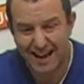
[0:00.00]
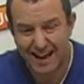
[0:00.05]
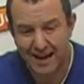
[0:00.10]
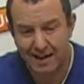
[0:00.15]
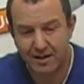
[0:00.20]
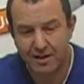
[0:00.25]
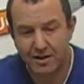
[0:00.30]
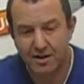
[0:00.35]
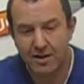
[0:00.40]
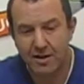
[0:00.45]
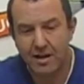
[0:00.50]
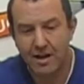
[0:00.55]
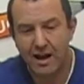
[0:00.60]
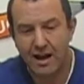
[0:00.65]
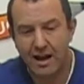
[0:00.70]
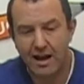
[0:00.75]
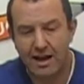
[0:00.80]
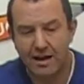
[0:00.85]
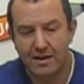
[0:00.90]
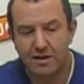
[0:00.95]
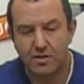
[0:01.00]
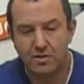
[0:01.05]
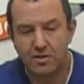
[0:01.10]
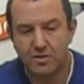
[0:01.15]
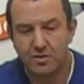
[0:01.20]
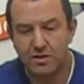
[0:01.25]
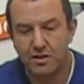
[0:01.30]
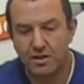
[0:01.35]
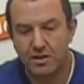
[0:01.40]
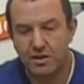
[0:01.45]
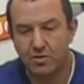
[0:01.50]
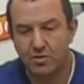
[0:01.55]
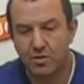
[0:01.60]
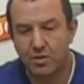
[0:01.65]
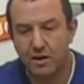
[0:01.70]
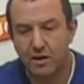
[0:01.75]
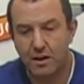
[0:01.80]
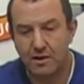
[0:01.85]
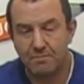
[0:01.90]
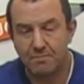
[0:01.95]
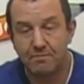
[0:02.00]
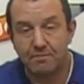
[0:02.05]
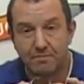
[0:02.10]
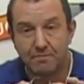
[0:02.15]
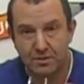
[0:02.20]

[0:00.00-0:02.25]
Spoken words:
ink, and this is what they're